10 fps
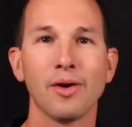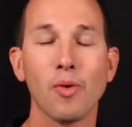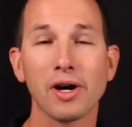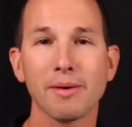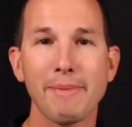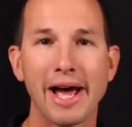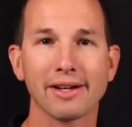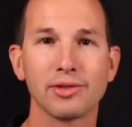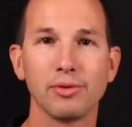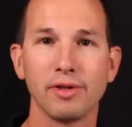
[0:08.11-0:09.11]
Welcome
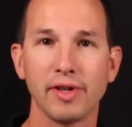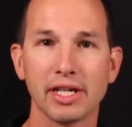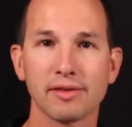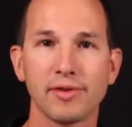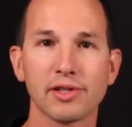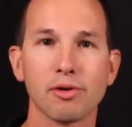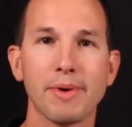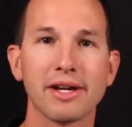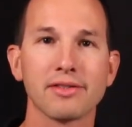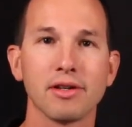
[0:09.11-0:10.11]
back to Advanced Physical
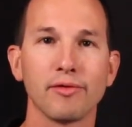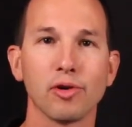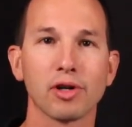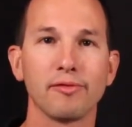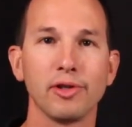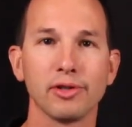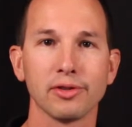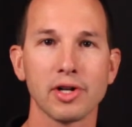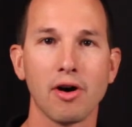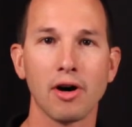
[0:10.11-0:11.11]
Medicine of
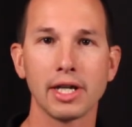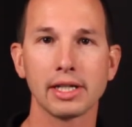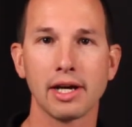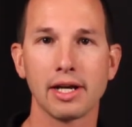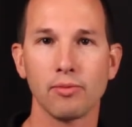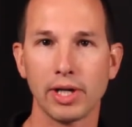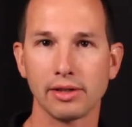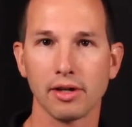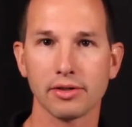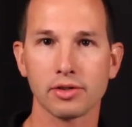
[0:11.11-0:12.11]
Yorkville's online
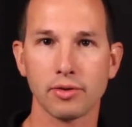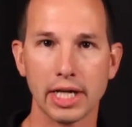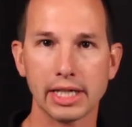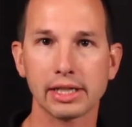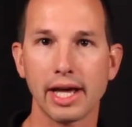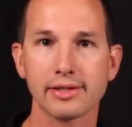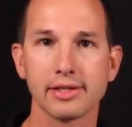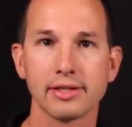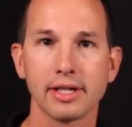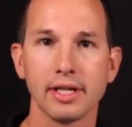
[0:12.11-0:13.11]
weight loss training
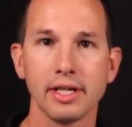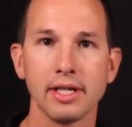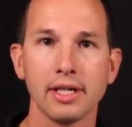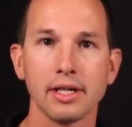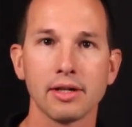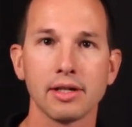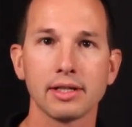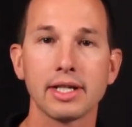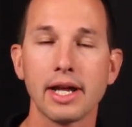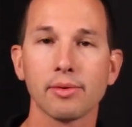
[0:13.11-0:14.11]
classes.
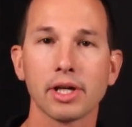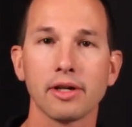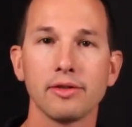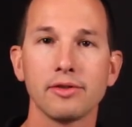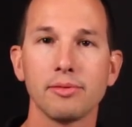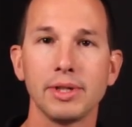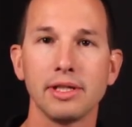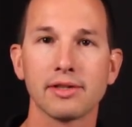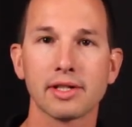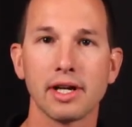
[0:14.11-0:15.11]
Today we're going to
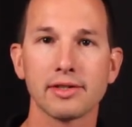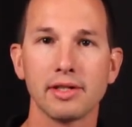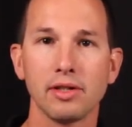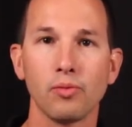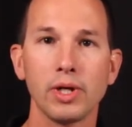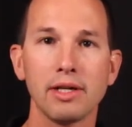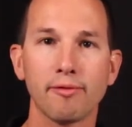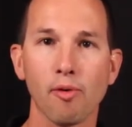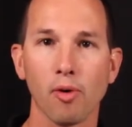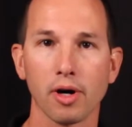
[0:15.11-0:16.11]
be discussing week
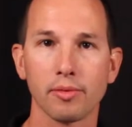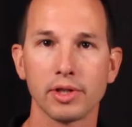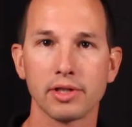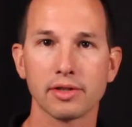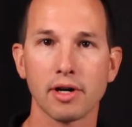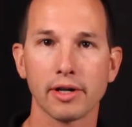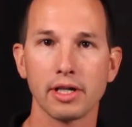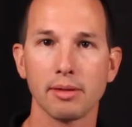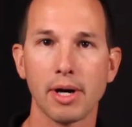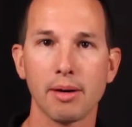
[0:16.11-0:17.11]
4, which is
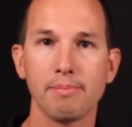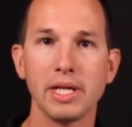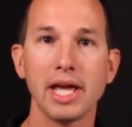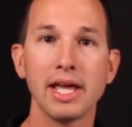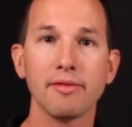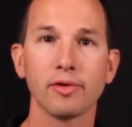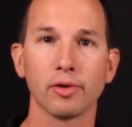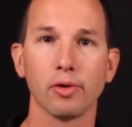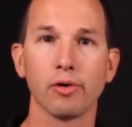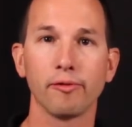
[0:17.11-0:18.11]
talking about
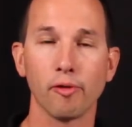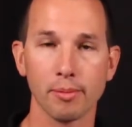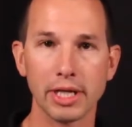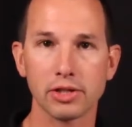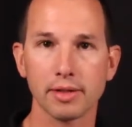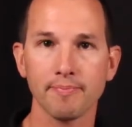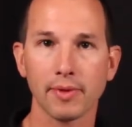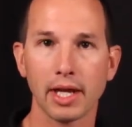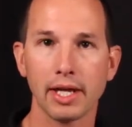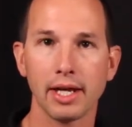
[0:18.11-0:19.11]
behavioral formation.
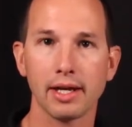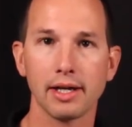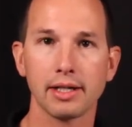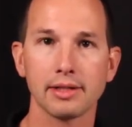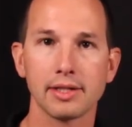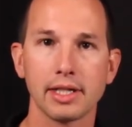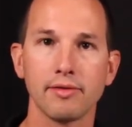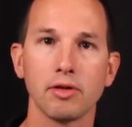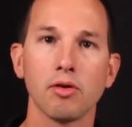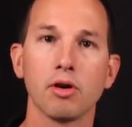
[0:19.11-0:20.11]
And to
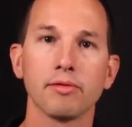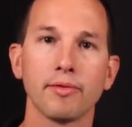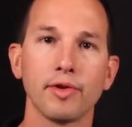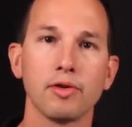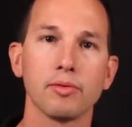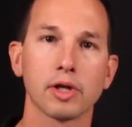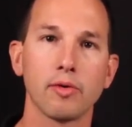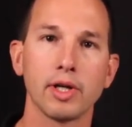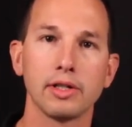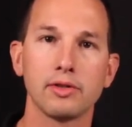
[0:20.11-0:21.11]
give you an overview, we're
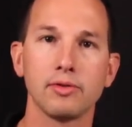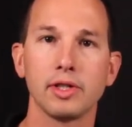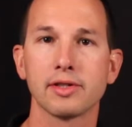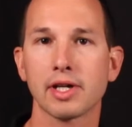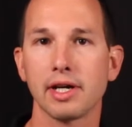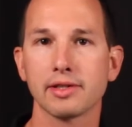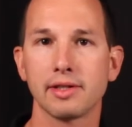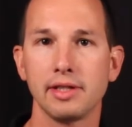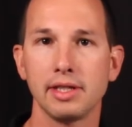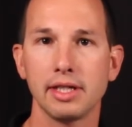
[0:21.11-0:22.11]
going to discuss
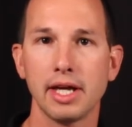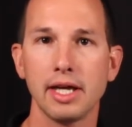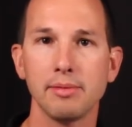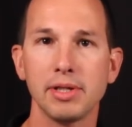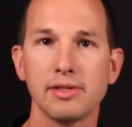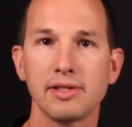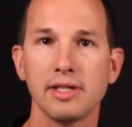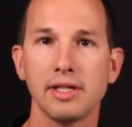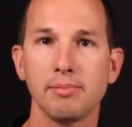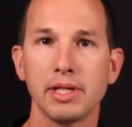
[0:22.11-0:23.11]
the
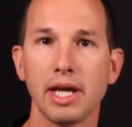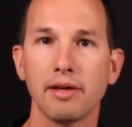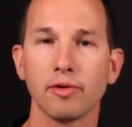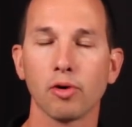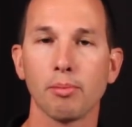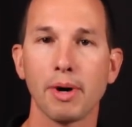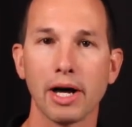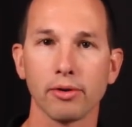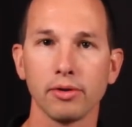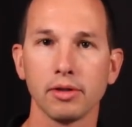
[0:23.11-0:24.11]
A.B.C behavioral
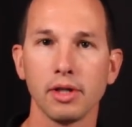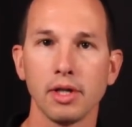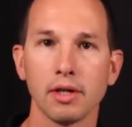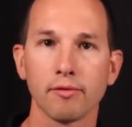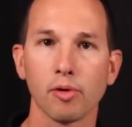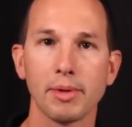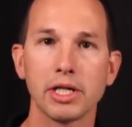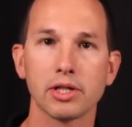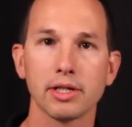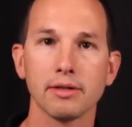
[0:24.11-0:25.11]
model
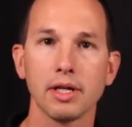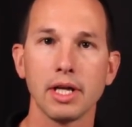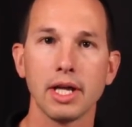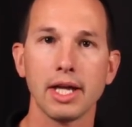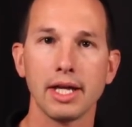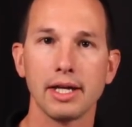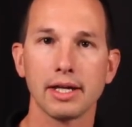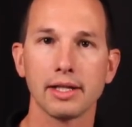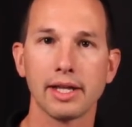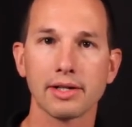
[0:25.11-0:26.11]
formation,
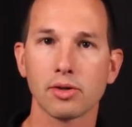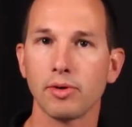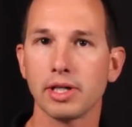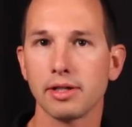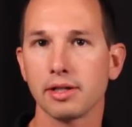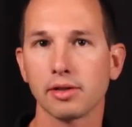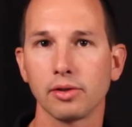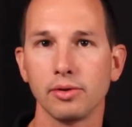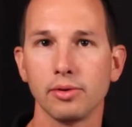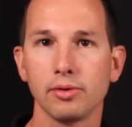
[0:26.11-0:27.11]
and that's going to
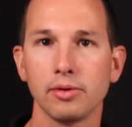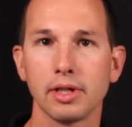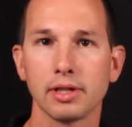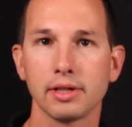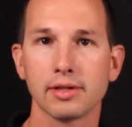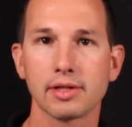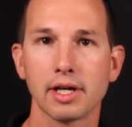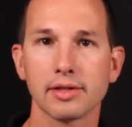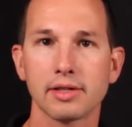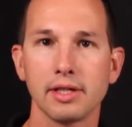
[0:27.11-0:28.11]
include
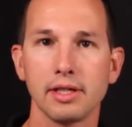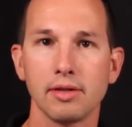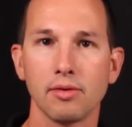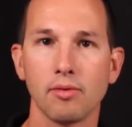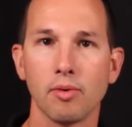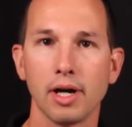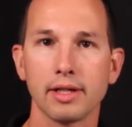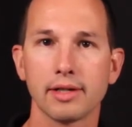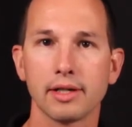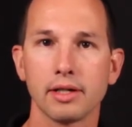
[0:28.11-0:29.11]
discussing
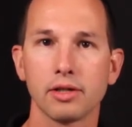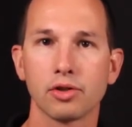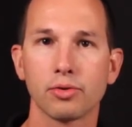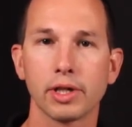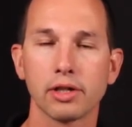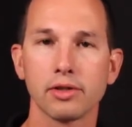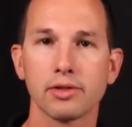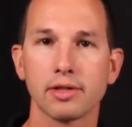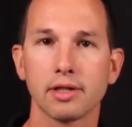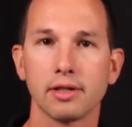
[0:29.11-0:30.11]
what
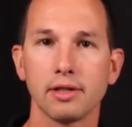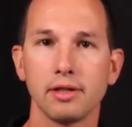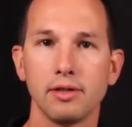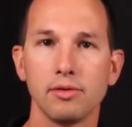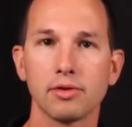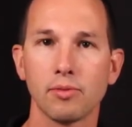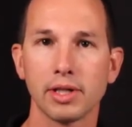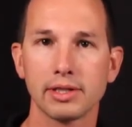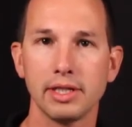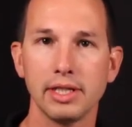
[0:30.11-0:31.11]
triggers you to
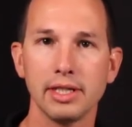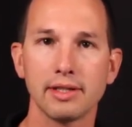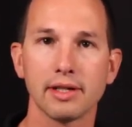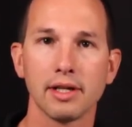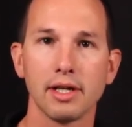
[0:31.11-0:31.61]
want to eat,